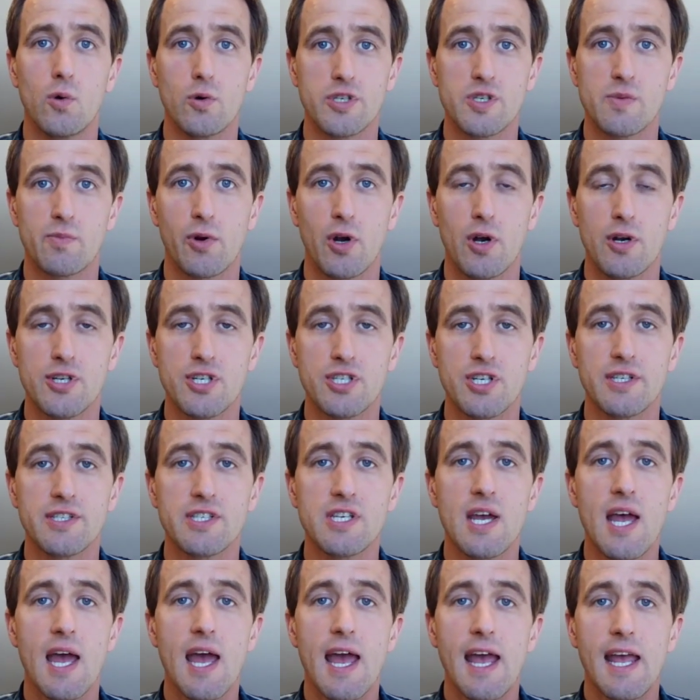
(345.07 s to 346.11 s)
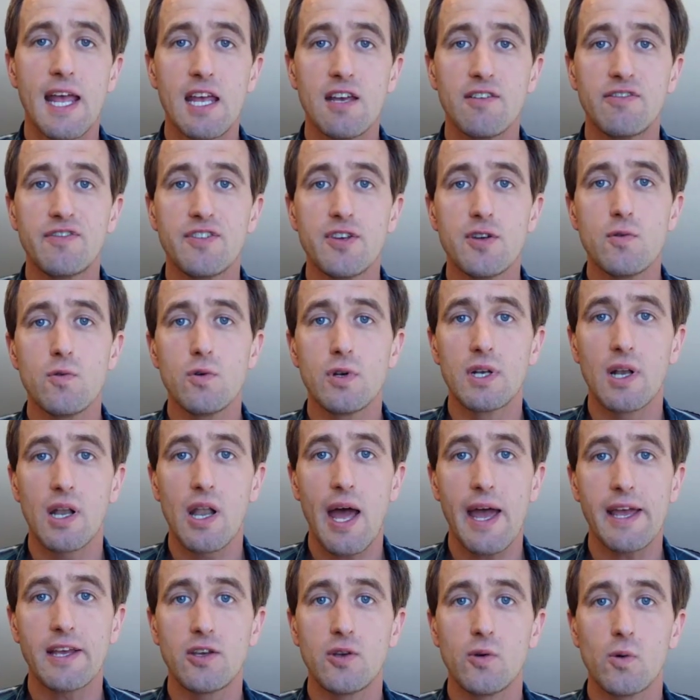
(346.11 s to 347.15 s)
course brochures. If you would
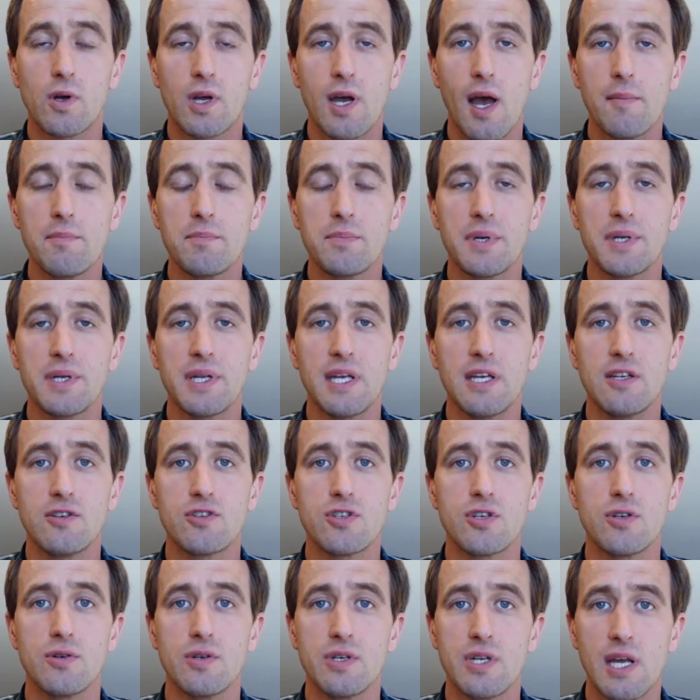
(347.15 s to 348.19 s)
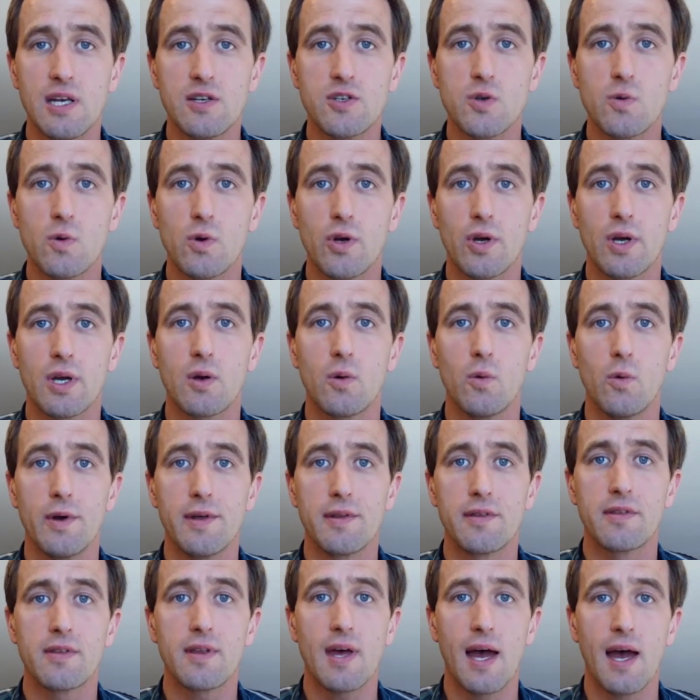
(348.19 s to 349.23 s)
like your company to network
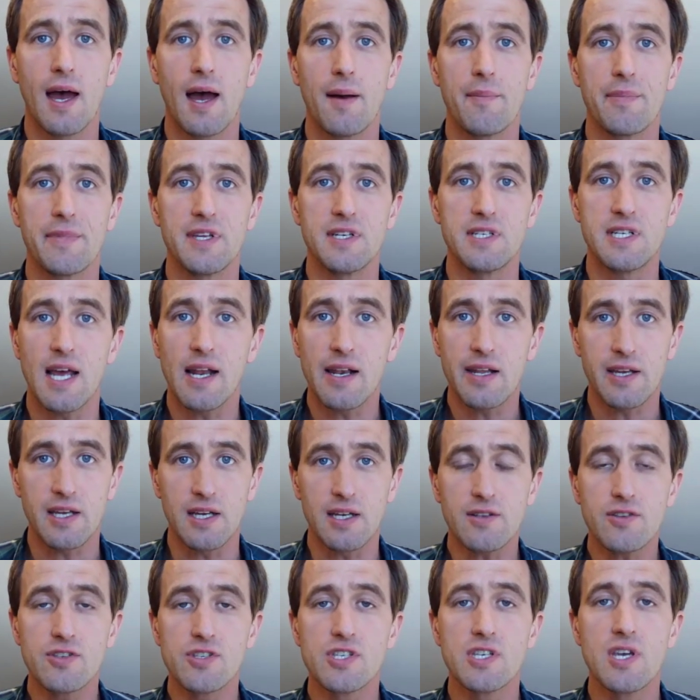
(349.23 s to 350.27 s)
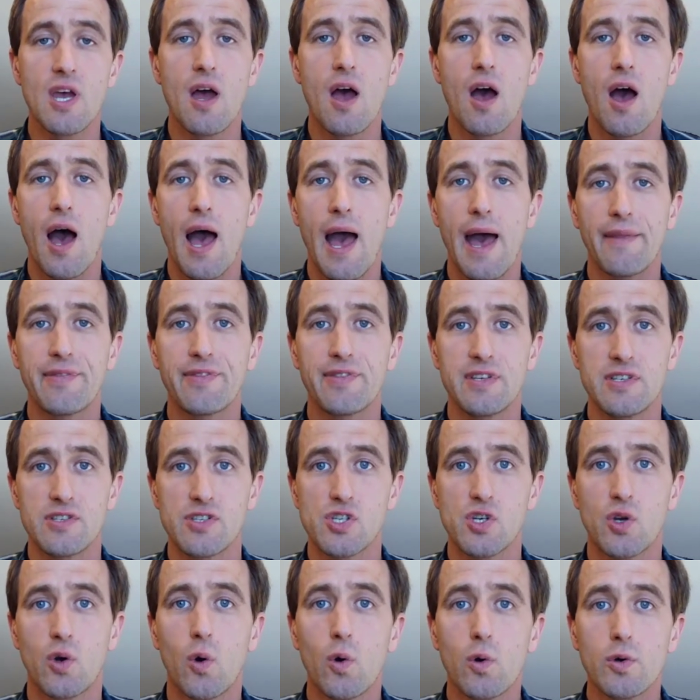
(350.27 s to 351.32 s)
with um, the delegates, at
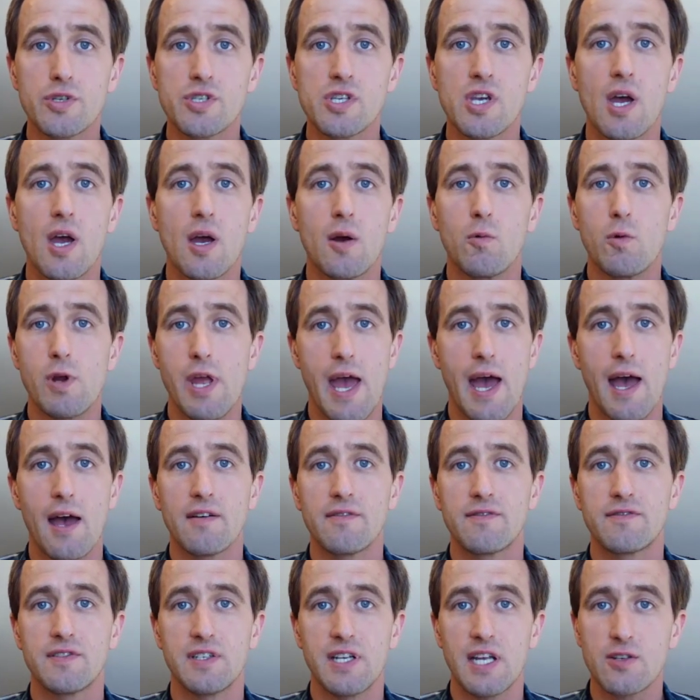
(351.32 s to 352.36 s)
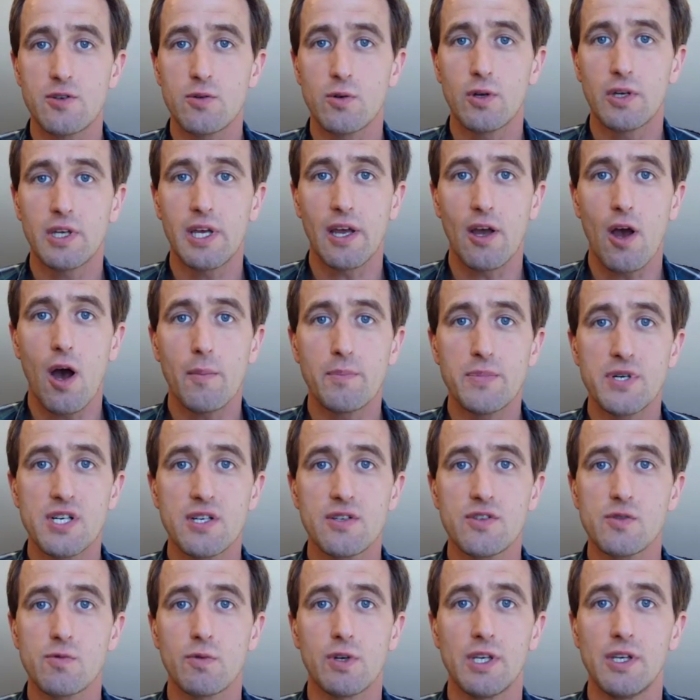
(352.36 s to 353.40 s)
this course. We have networking
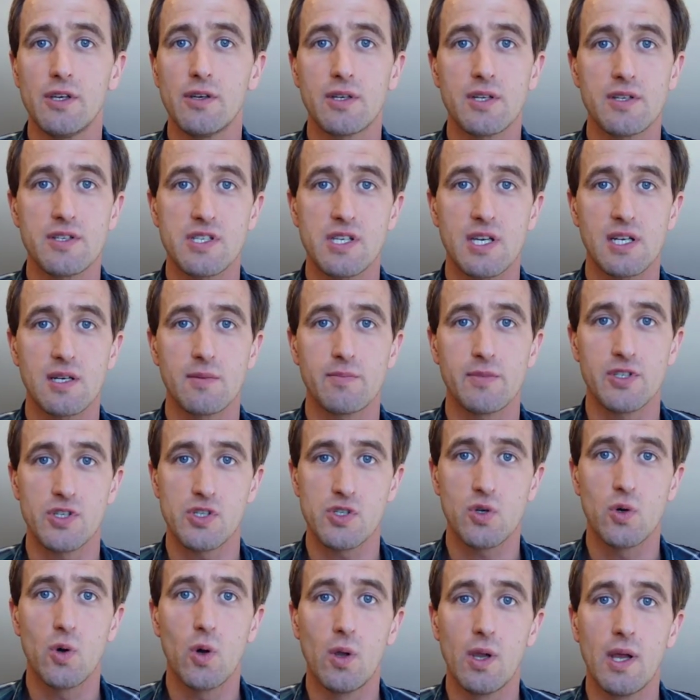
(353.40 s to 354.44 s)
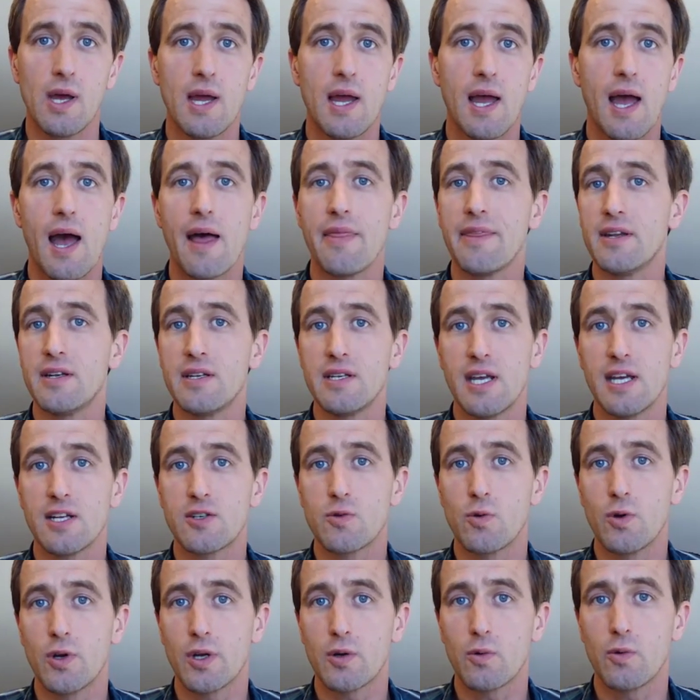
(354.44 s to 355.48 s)
options where you can set up a stall and then
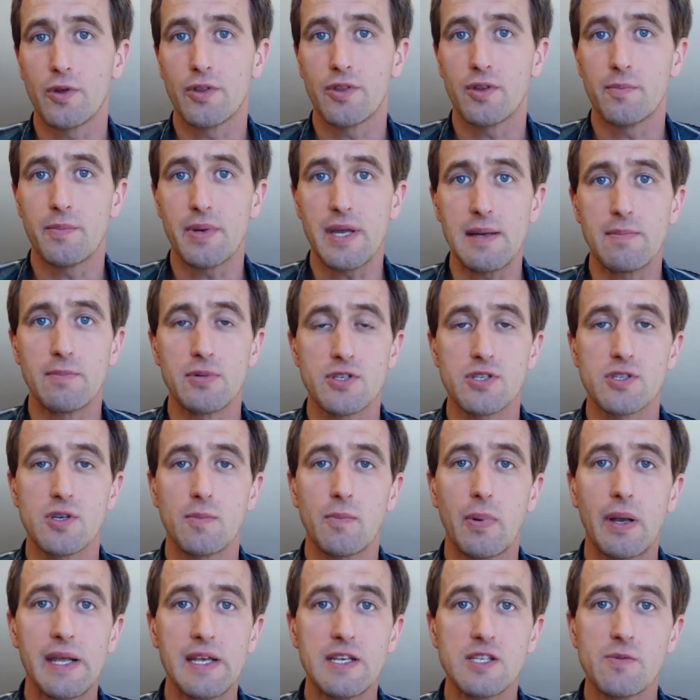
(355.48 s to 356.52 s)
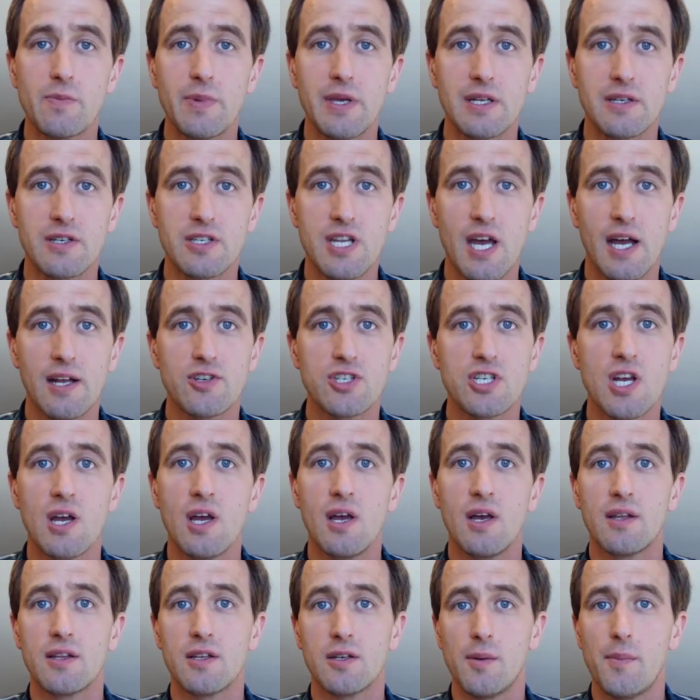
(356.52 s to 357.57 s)
network with the people. So please be in
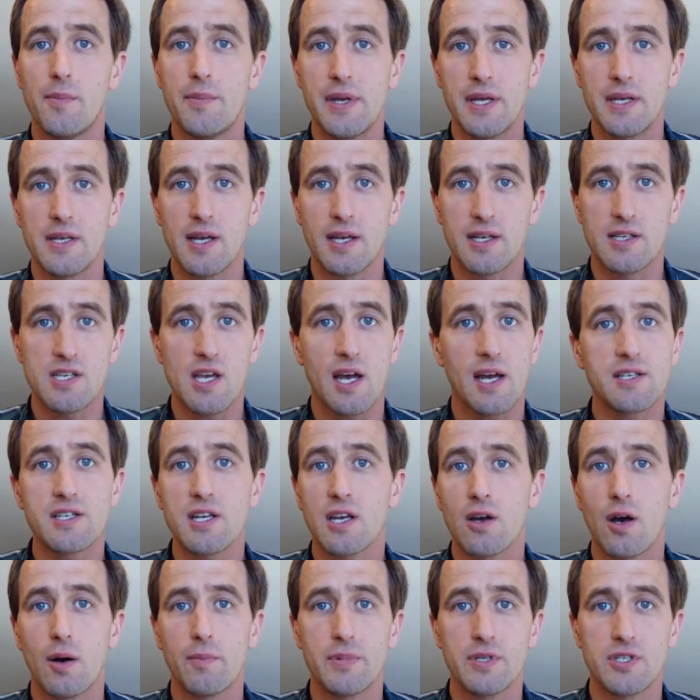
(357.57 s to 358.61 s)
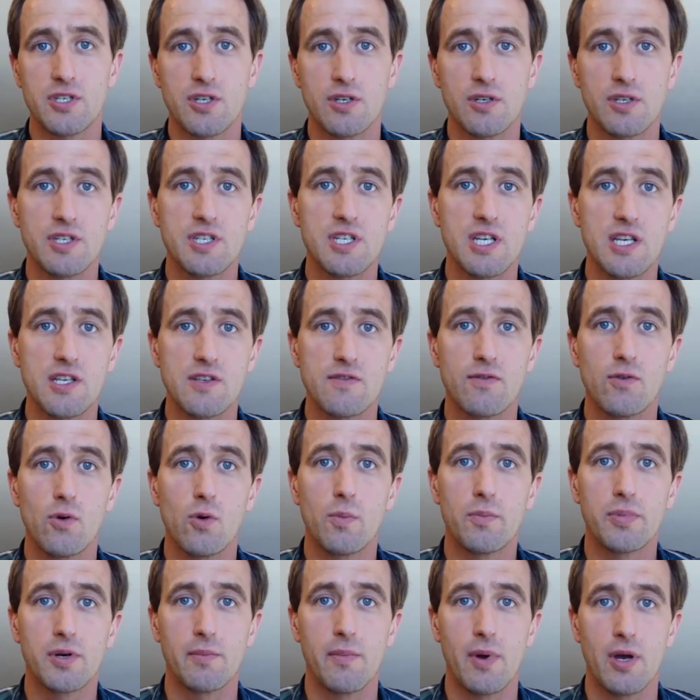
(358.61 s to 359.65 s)
touch. There'll be exciting opportunities
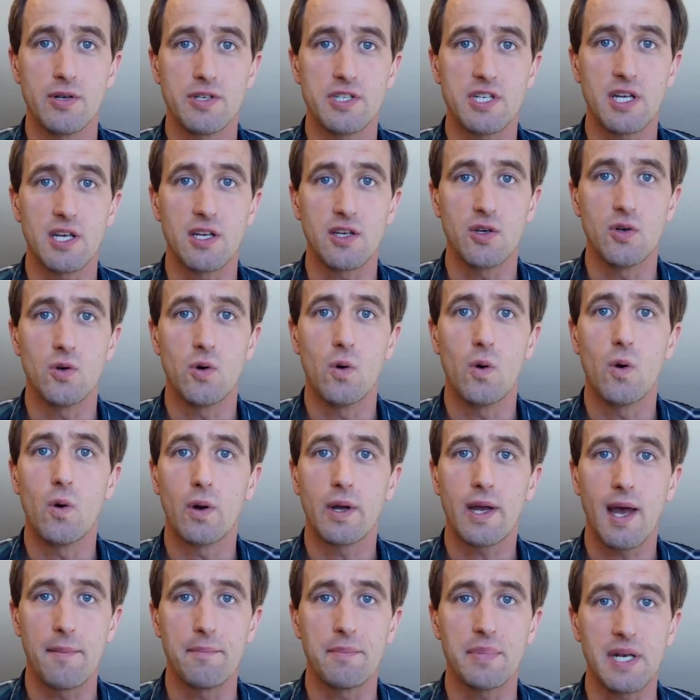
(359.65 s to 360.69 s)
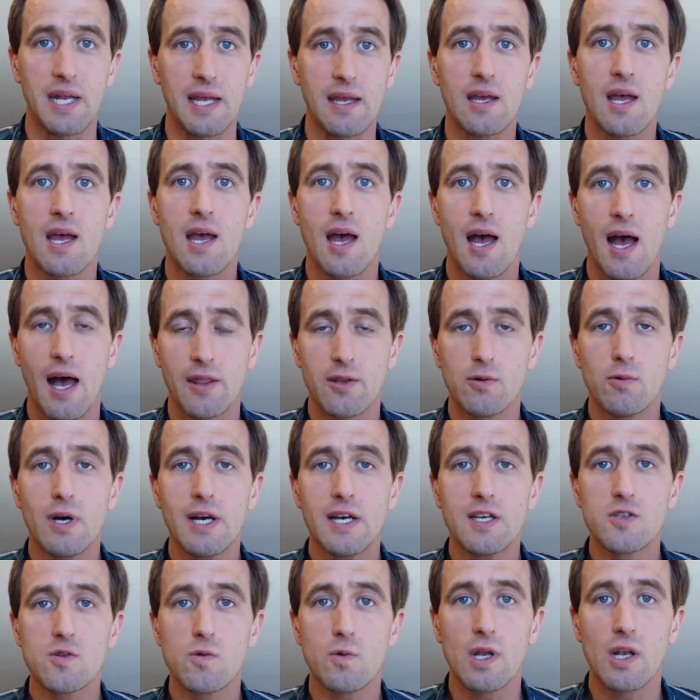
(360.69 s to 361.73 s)
for promoting your company.
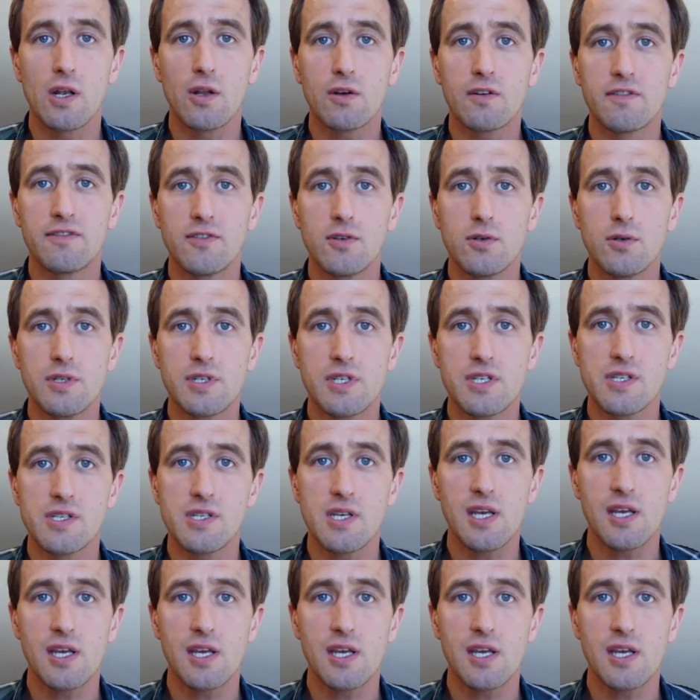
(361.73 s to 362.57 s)
Otherwise, we look forward